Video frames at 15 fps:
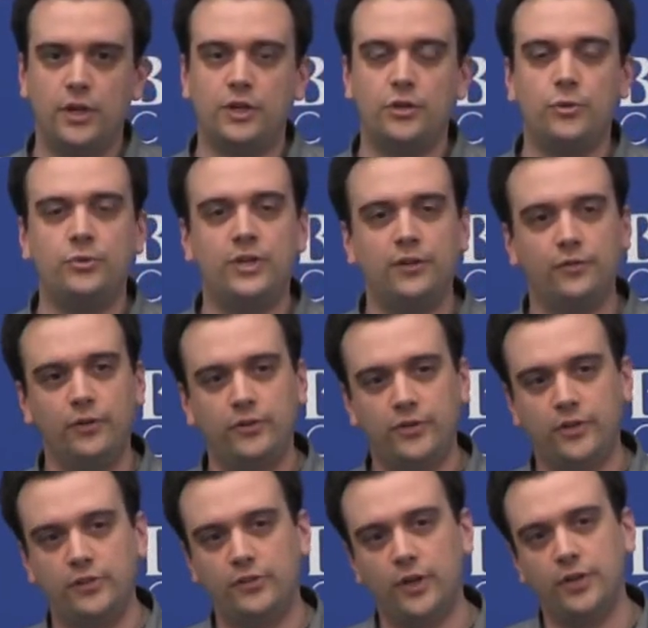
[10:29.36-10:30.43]
You can do
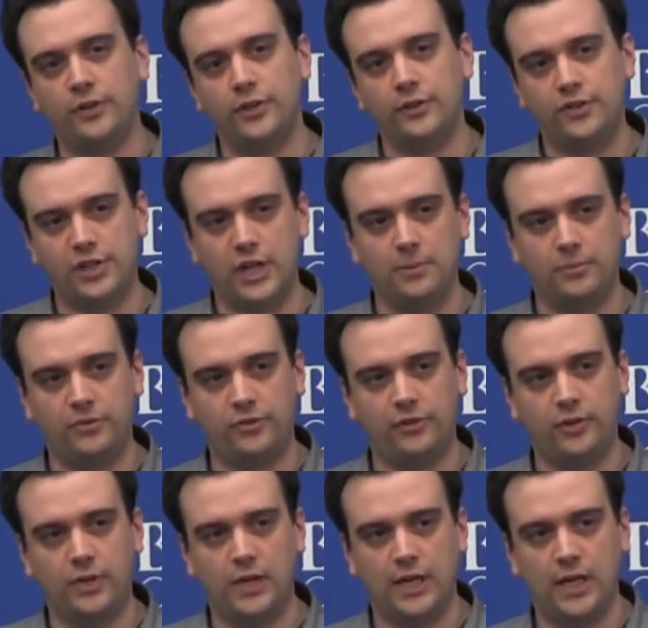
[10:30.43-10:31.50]
differences on these shapes
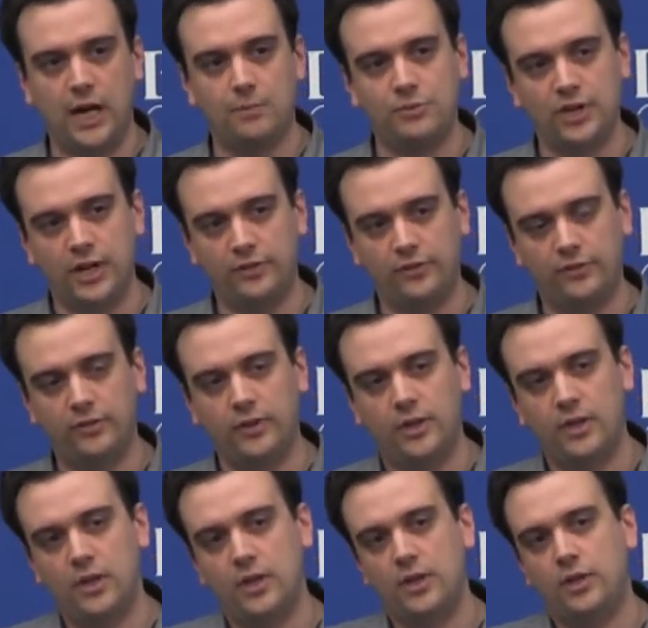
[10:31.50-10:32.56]
and objects.
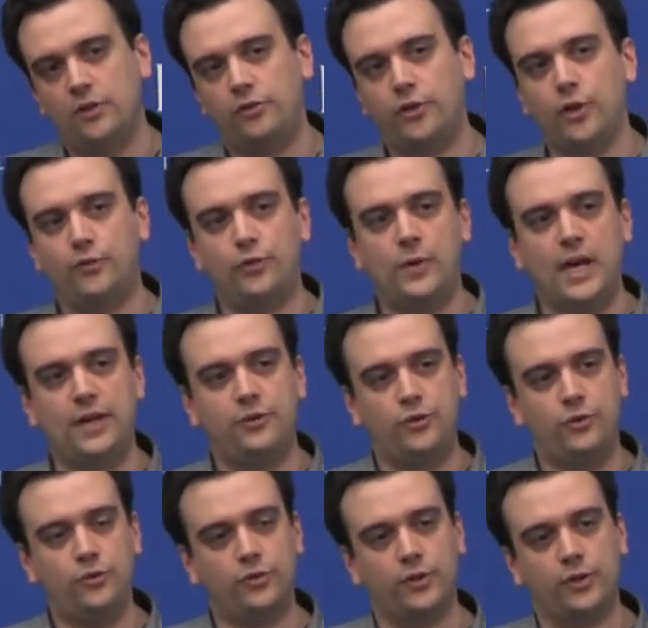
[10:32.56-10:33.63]
So if you
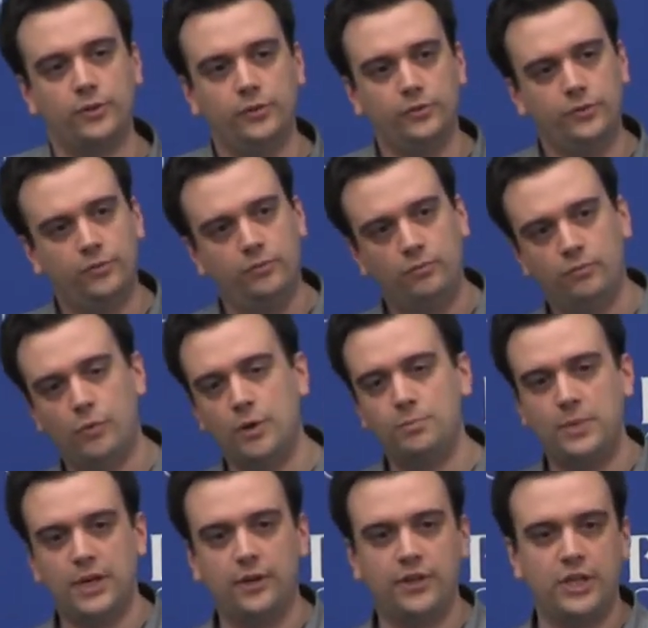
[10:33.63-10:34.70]
had two circles, one
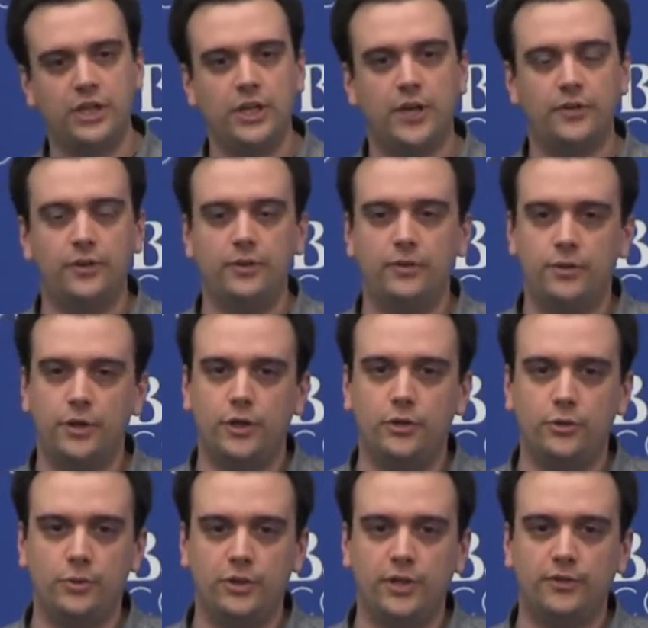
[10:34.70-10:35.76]
bigger than the other, you
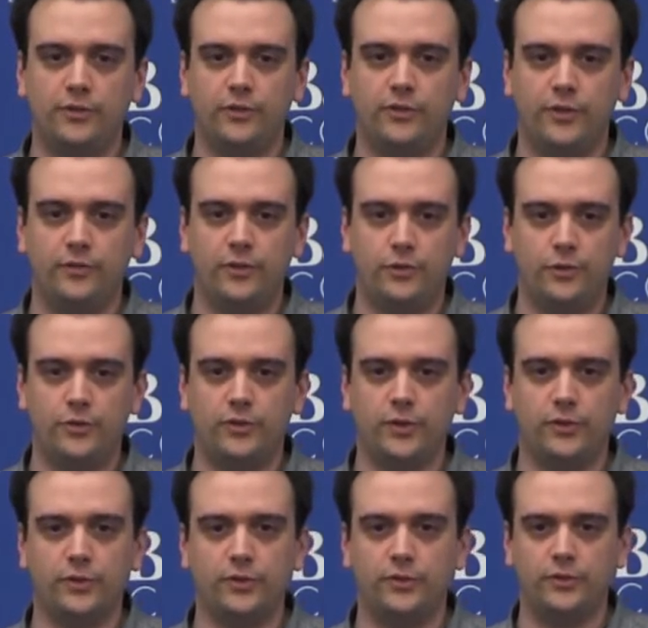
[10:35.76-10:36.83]
could do a difference of the two
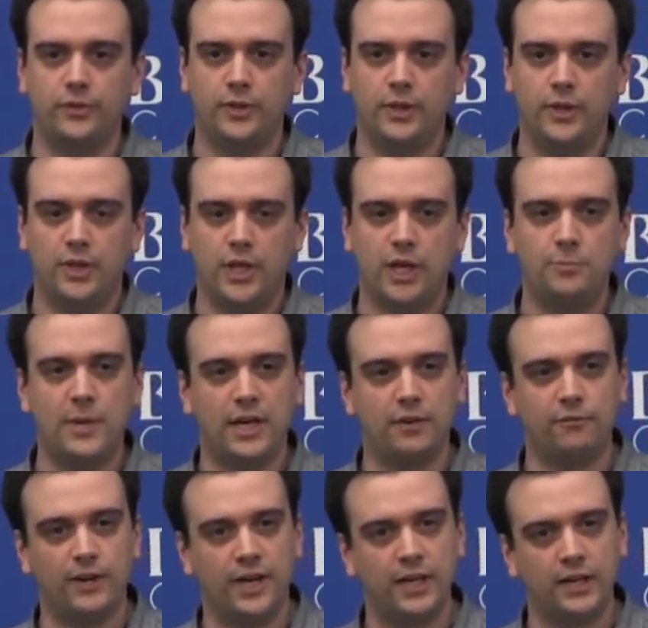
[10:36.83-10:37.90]
circles and make
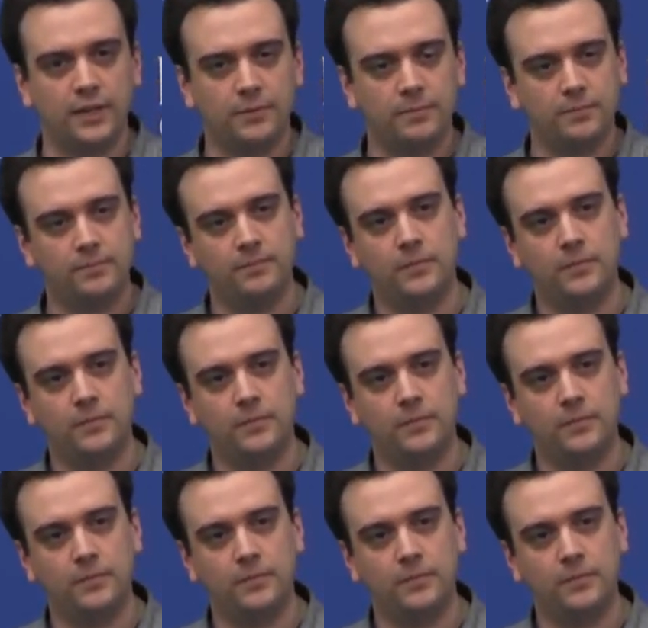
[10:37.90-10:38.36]
a ring.